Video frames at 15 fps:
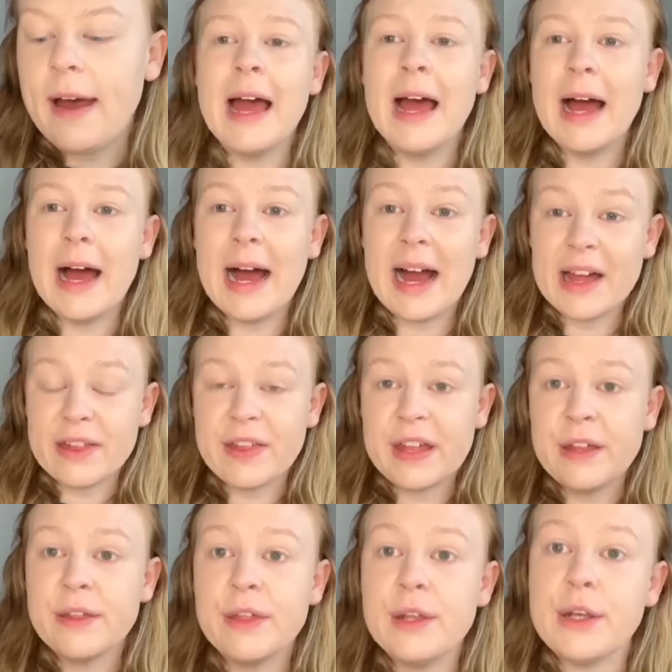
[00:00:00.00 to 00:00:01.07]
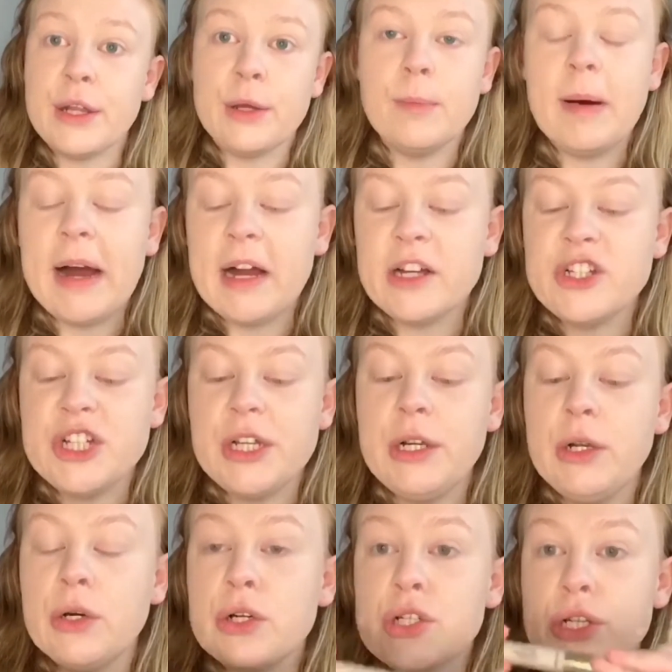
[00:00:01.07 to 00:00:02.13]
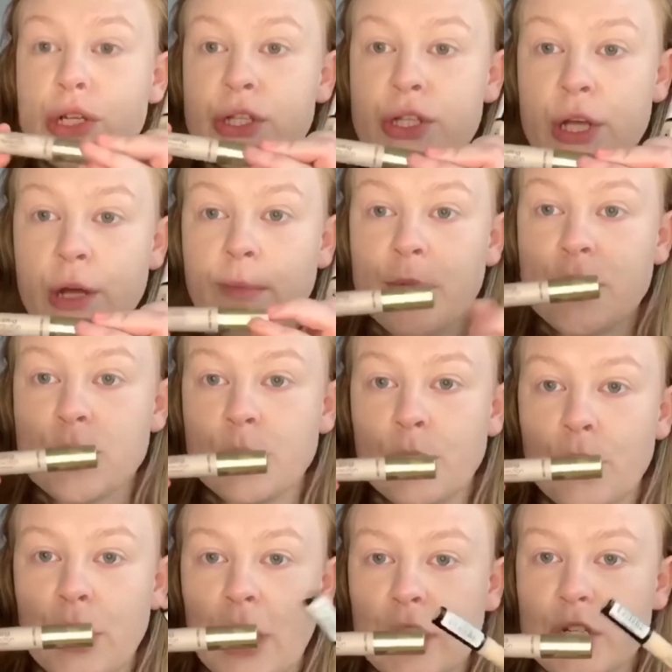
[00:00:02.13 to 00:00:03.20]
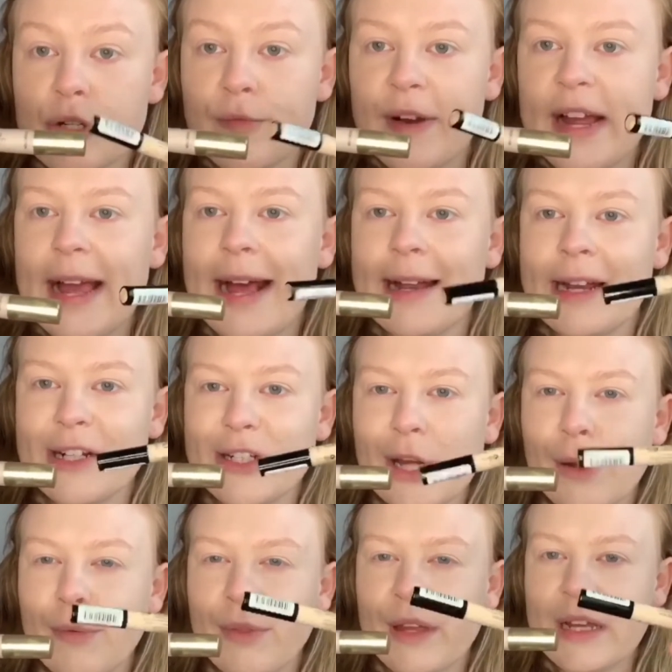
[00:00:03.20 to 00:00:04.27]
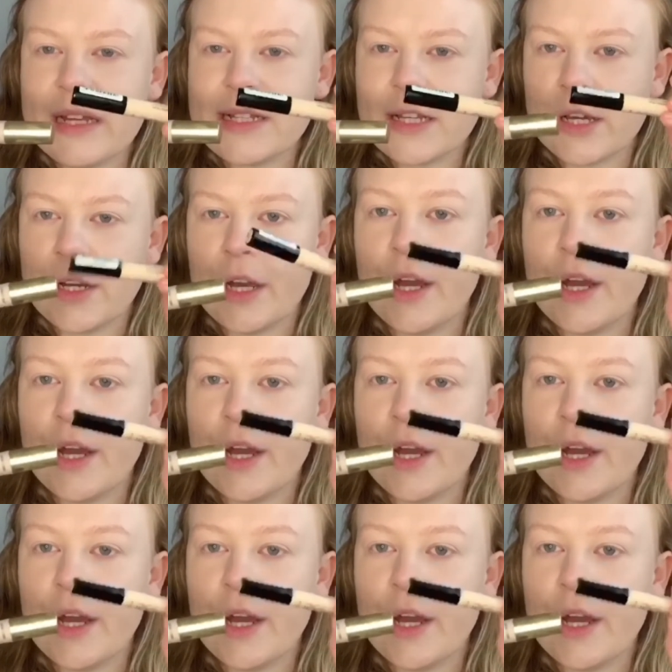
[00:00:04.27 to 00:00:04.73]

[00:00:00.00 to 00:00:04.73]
I think the new packaging looks so much more luxury, and I don't think it's gonna